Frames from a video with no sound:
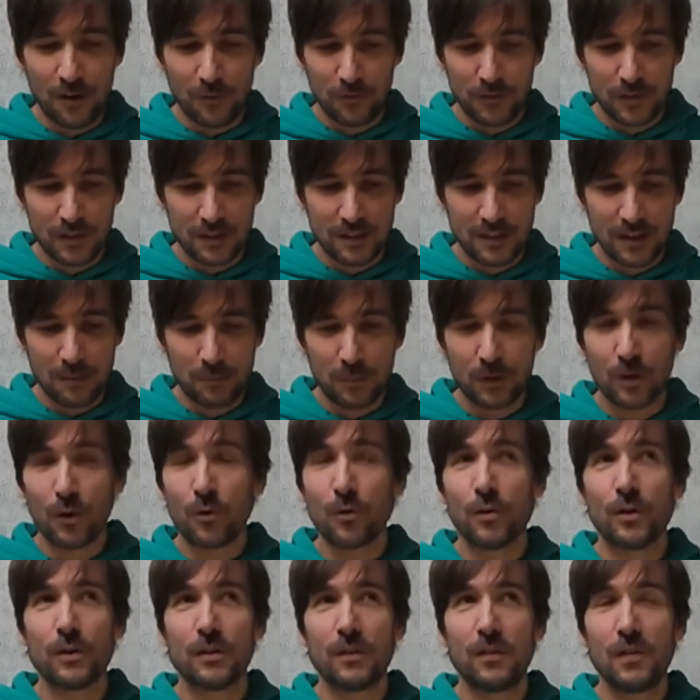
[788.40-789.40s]
of the cymbal,
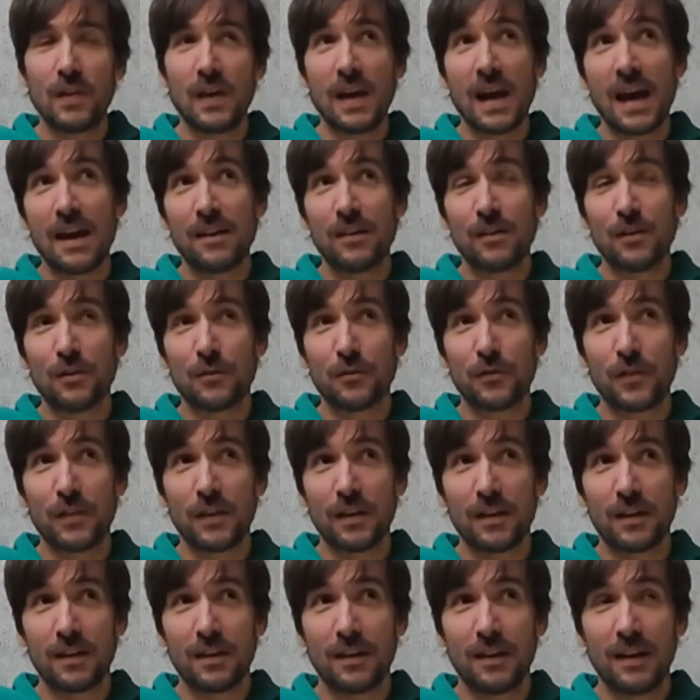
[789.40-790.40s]
or the end of
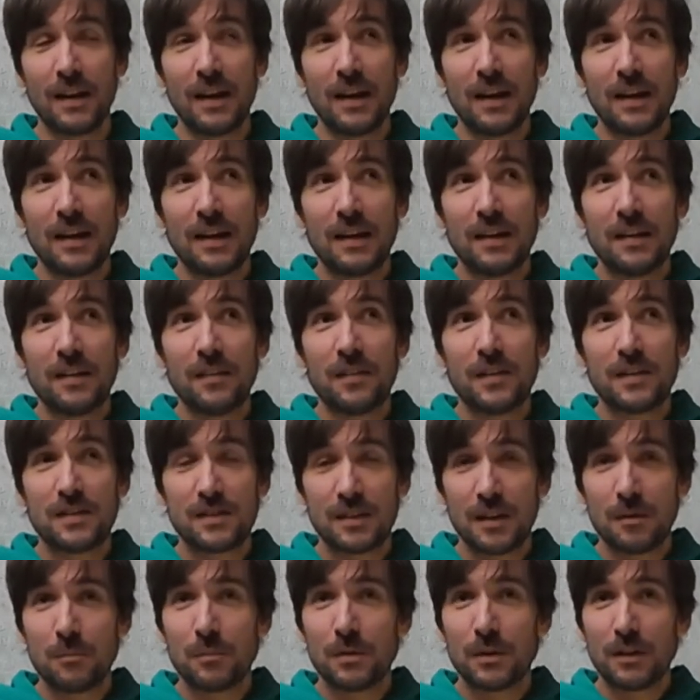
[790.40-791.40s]
the
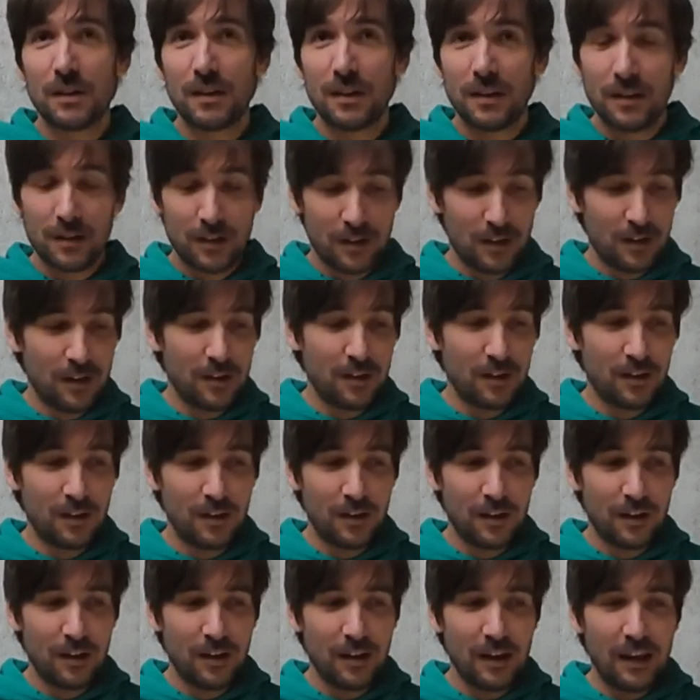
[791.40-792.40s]
cymbal
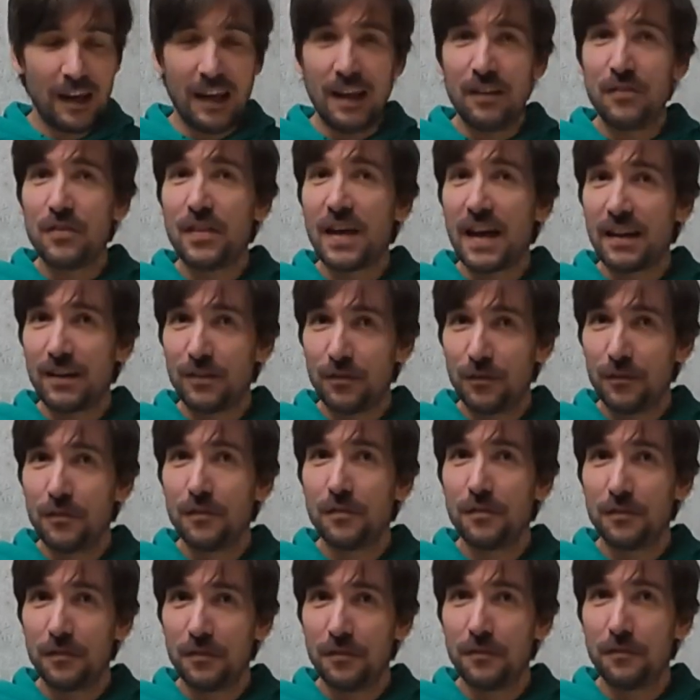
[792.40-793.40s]
in that
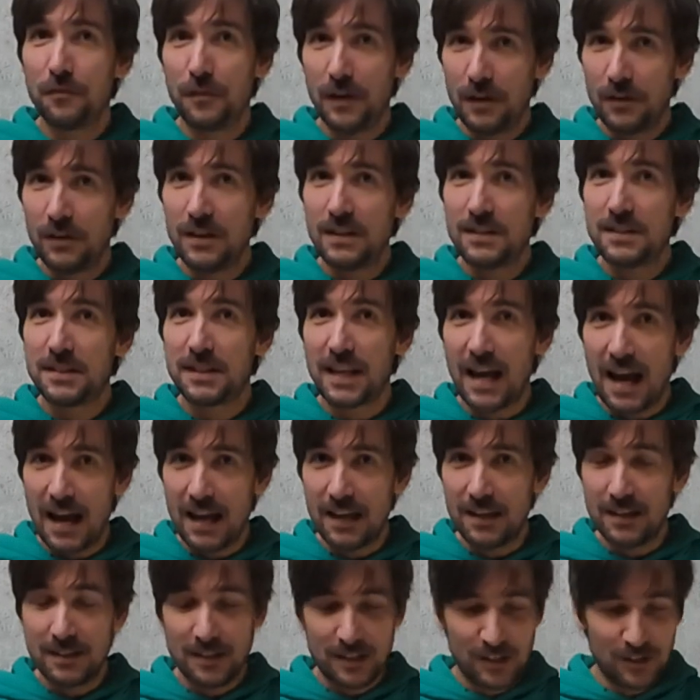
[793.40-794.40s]
very
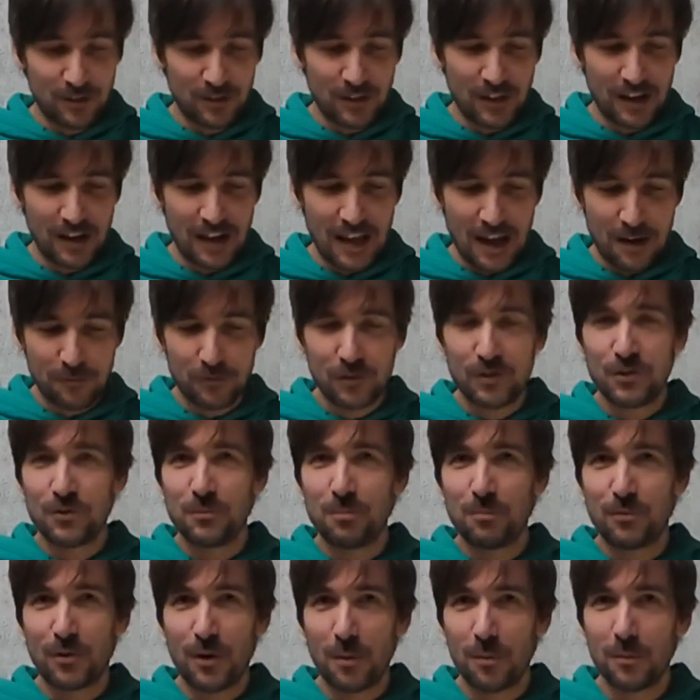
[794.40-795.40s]
size. You then have to
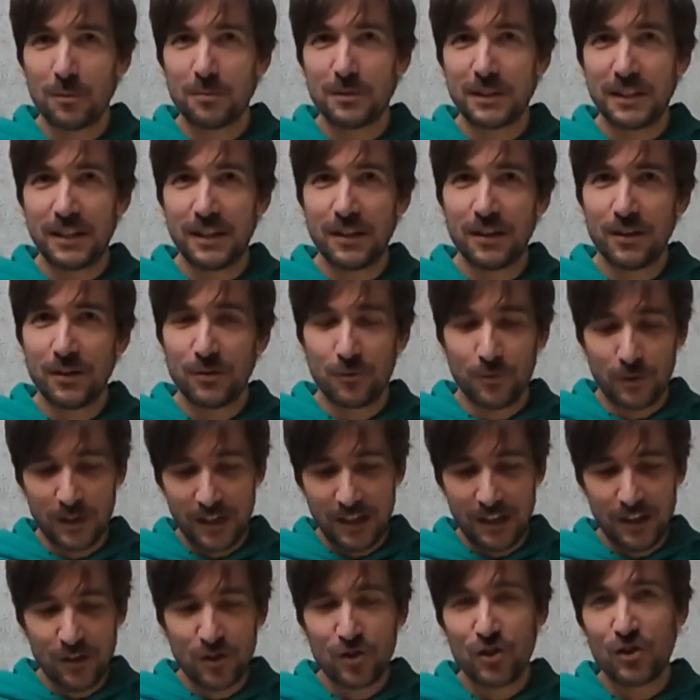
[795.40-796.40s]
probably
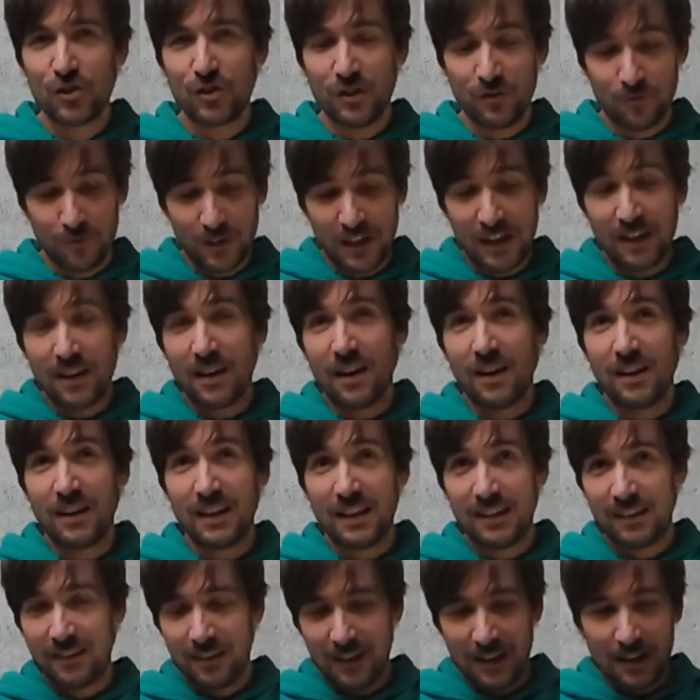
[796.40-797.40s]
recut
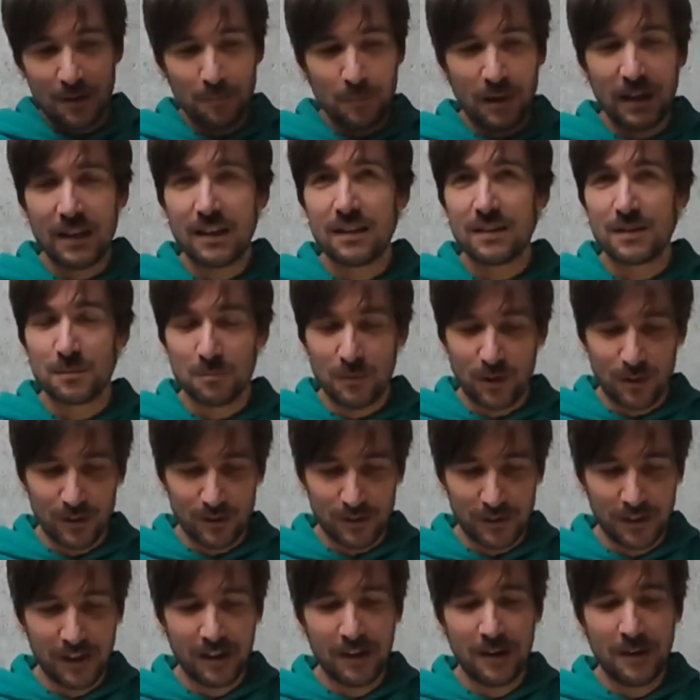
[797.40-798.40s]
it and make it
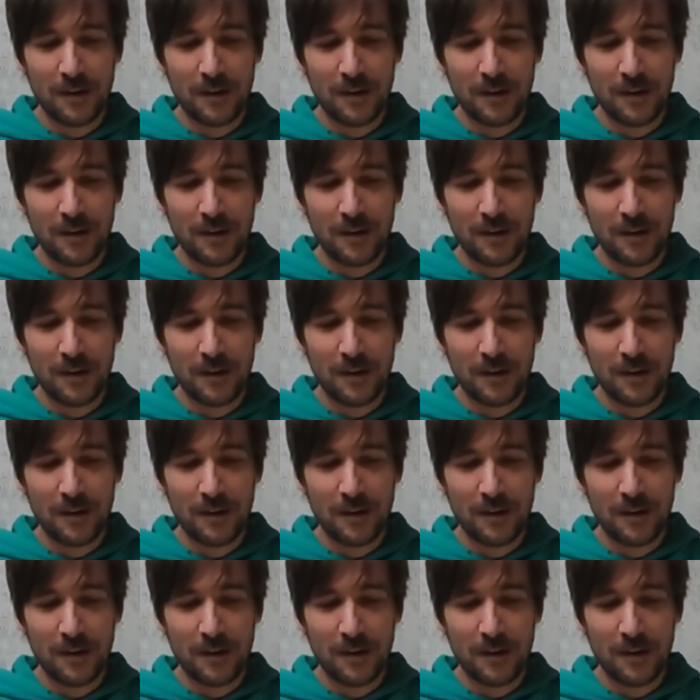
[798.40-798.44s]
smaller.